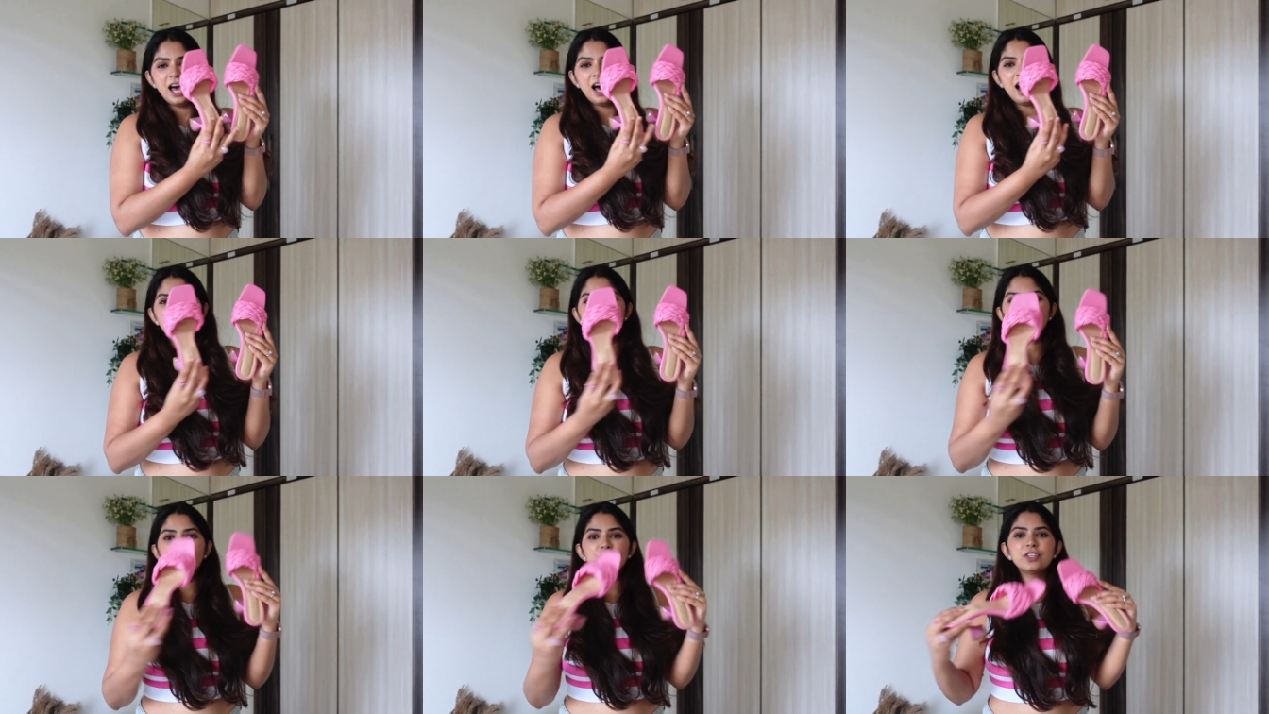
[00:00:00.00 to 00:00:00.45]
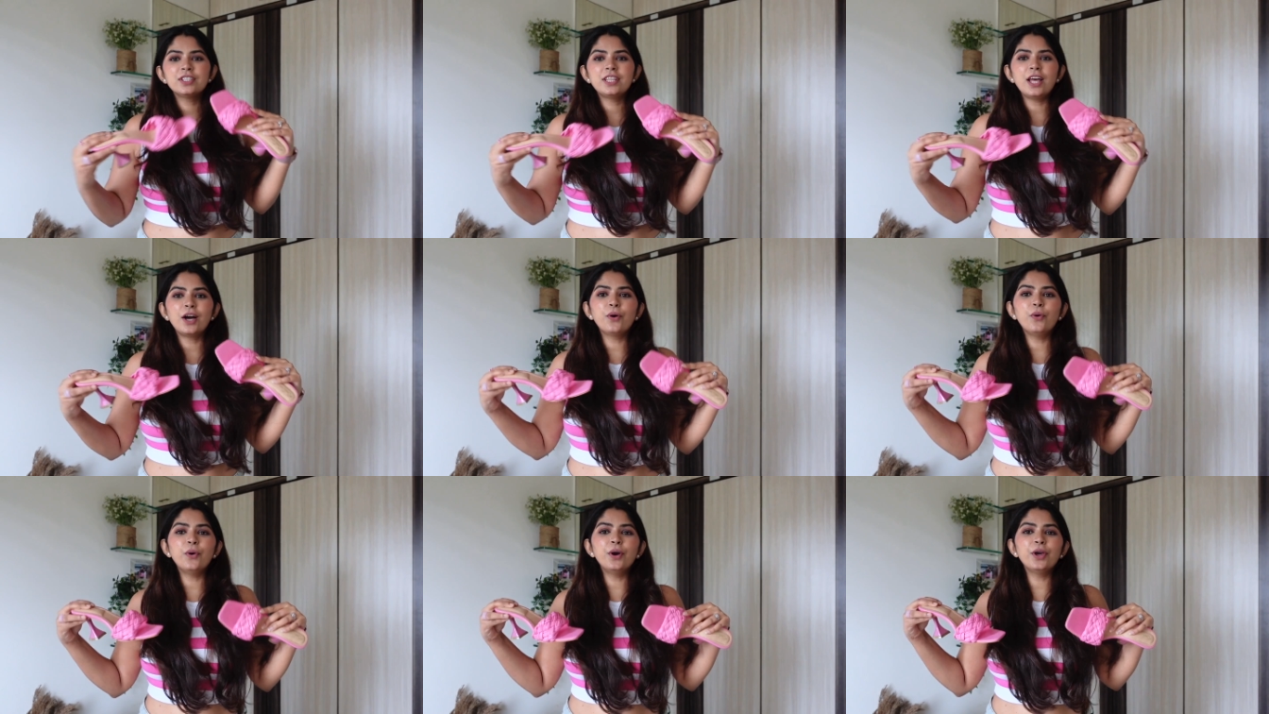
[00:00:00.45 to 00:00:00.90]
Of course,
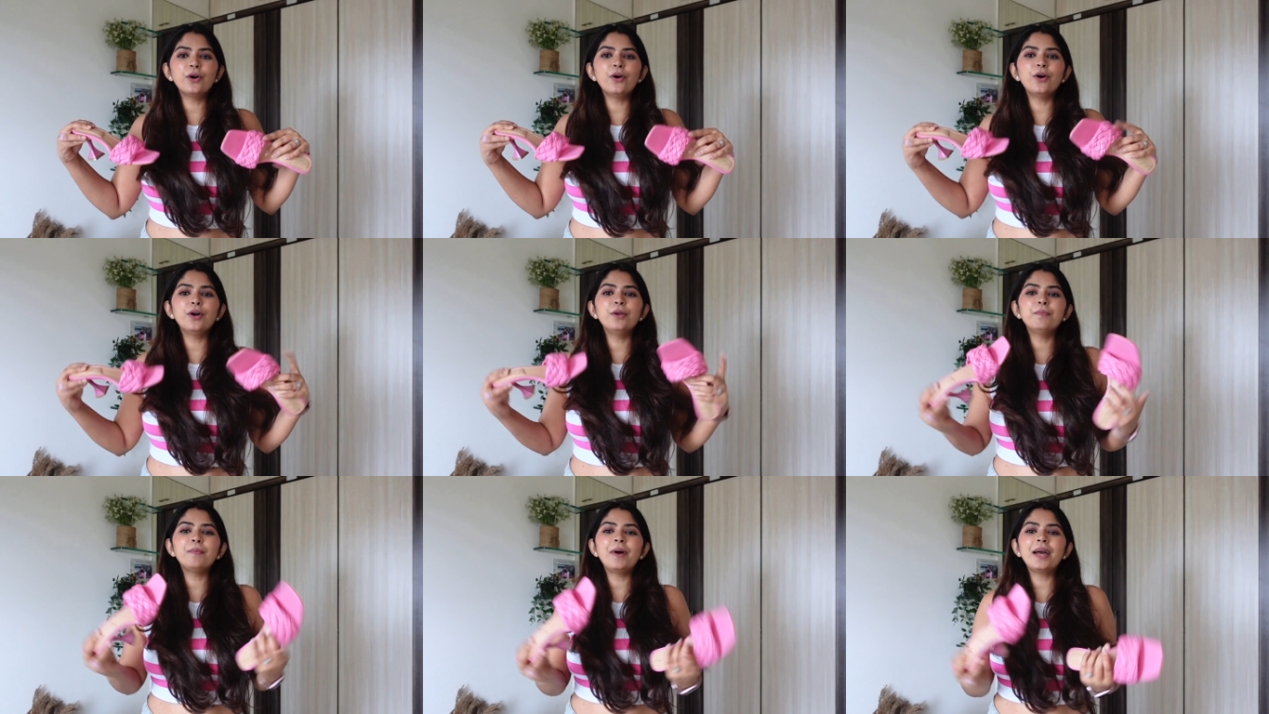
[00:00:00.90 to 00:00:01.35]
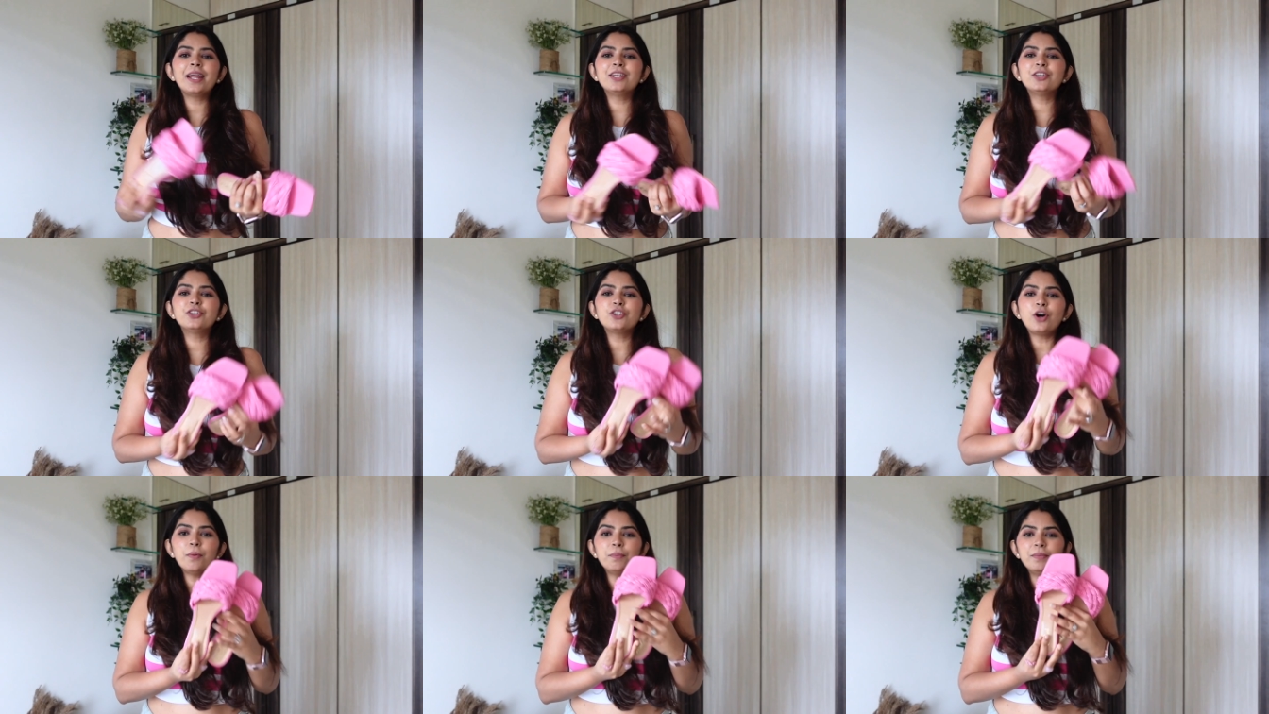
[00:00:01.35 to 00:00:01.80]
they're going on my
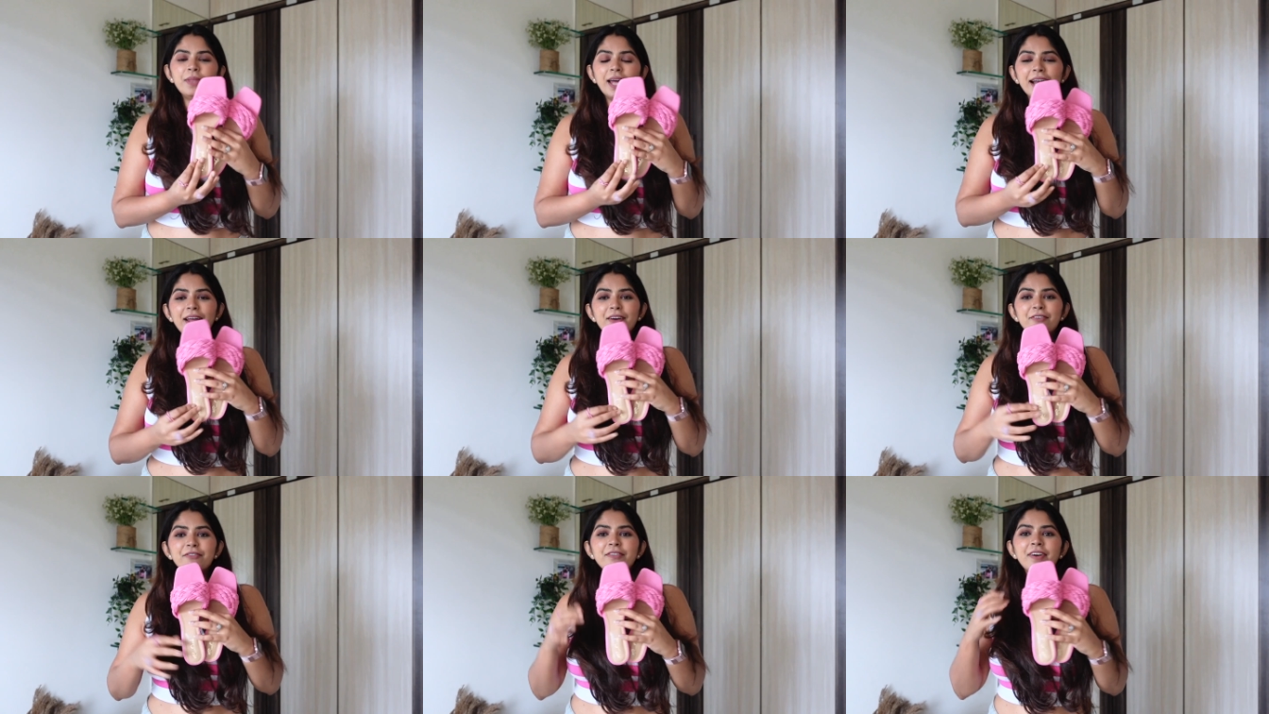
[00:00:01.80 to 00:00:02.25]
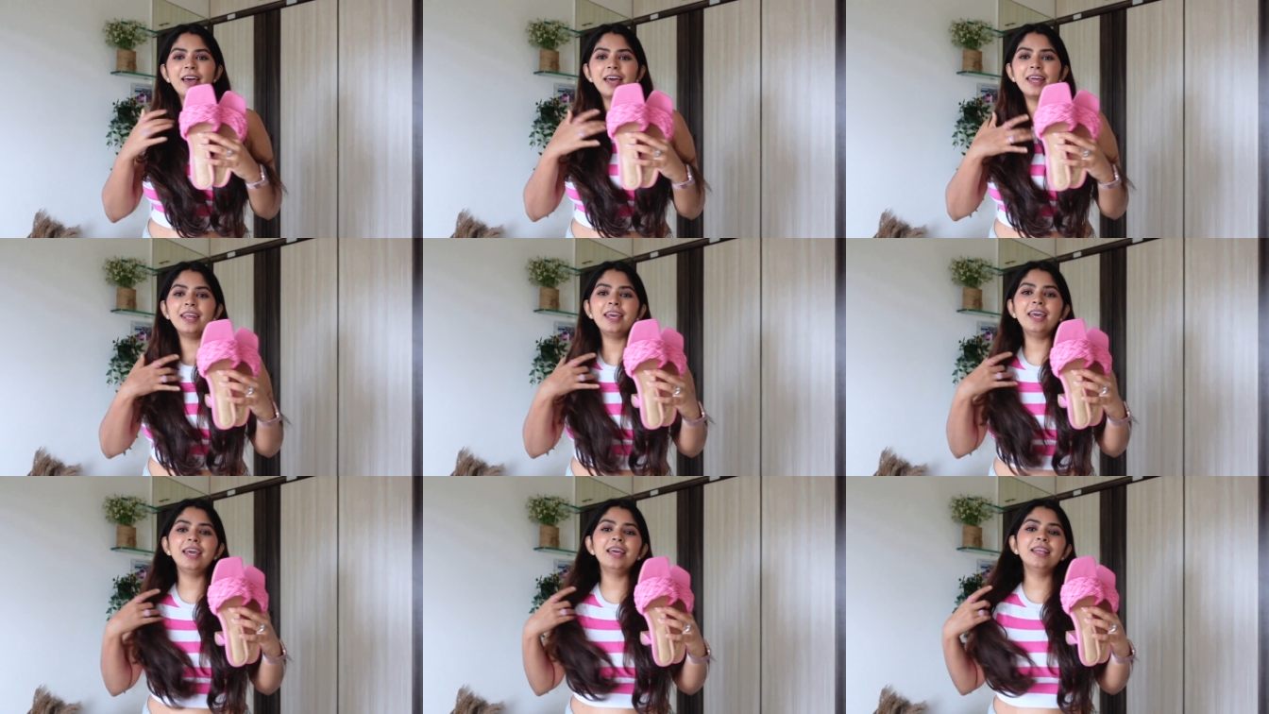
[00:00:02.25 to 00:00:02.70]
top that I'm
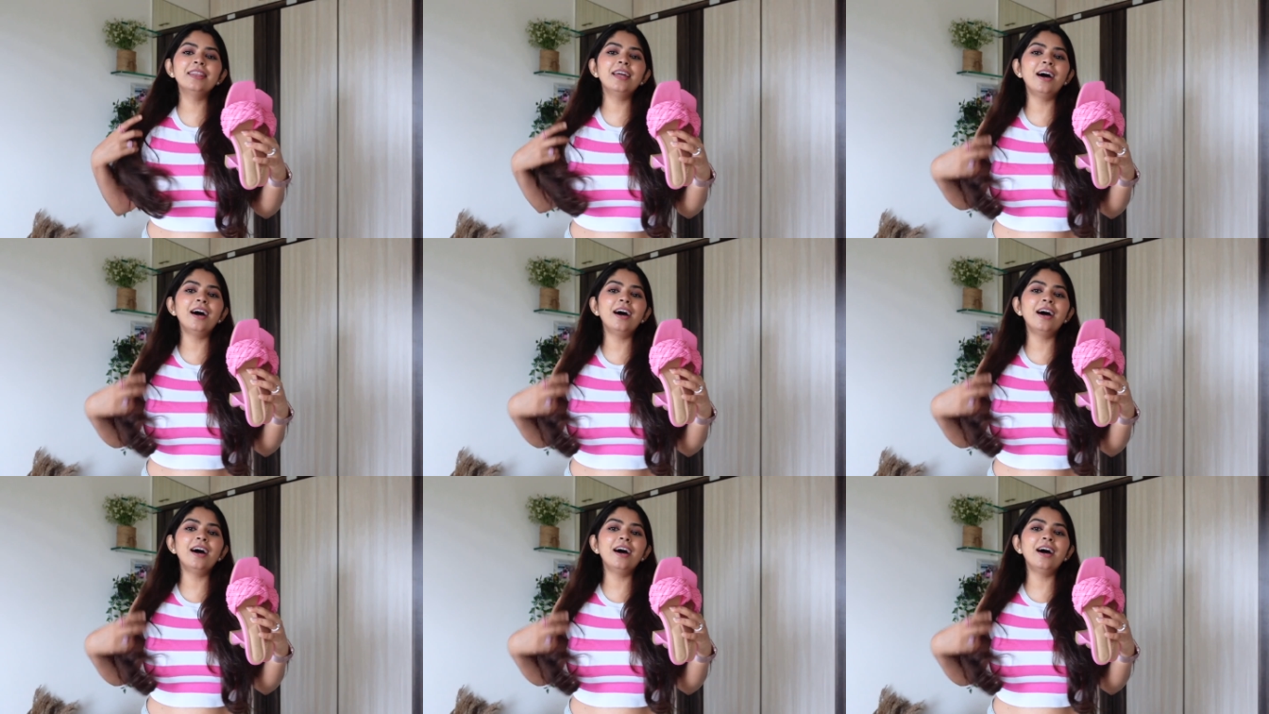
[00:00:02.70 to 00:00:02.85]
wearing,